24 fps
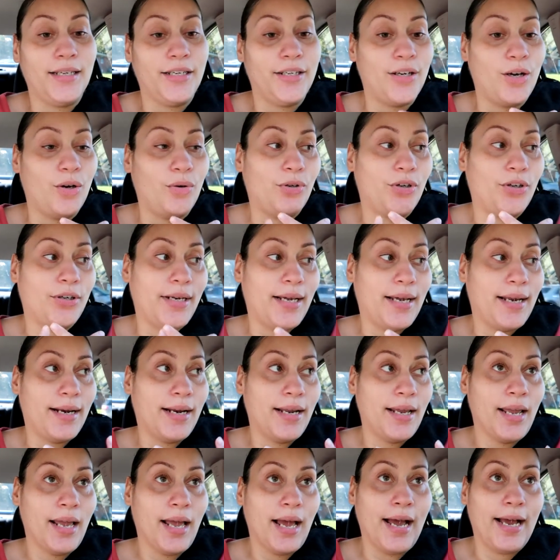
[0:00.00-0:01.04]
The donor that
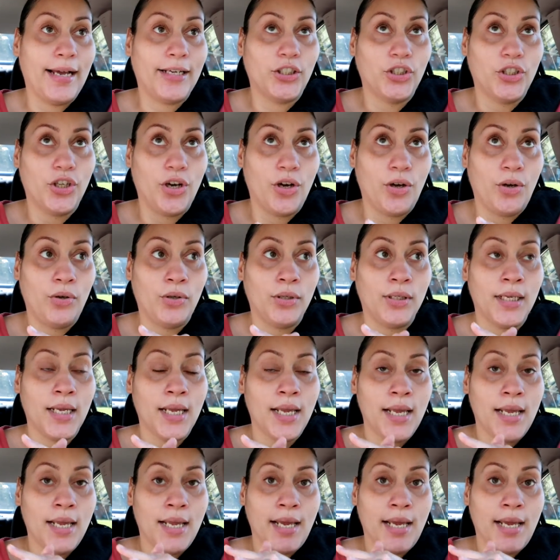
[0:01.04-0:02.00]
I chose,